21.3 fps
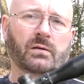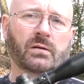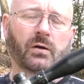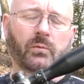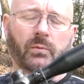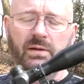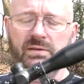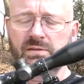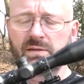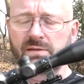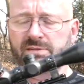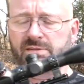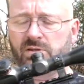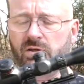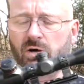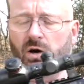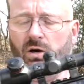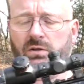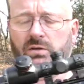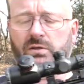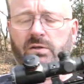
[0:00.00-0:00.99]
Now once it's
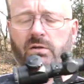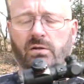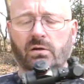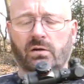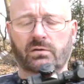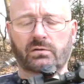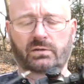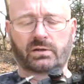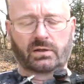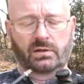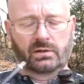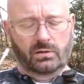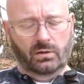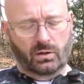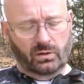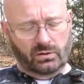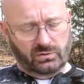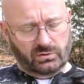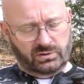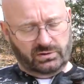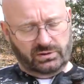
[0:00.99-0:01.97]
cocked, the
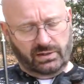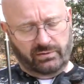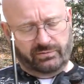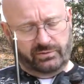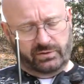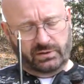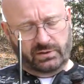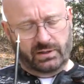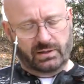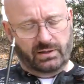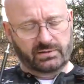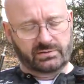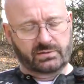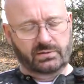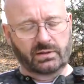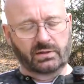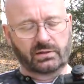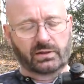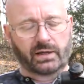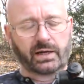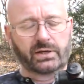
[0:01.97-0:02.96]
auto safety has
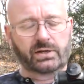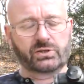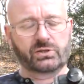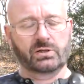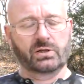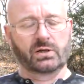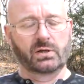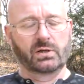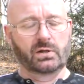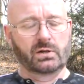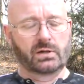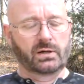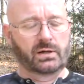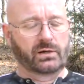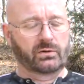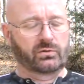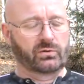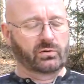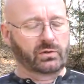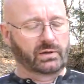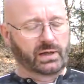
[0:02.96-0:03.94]
engaged and
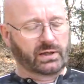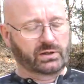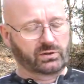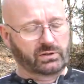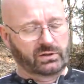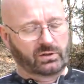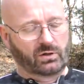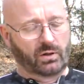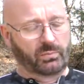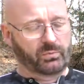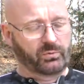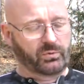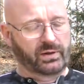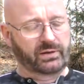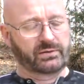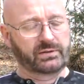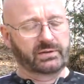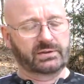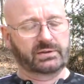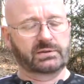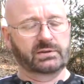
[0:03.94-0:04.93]
you can actually
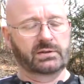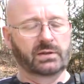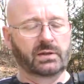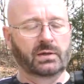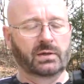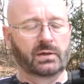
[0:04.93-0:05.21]
operate this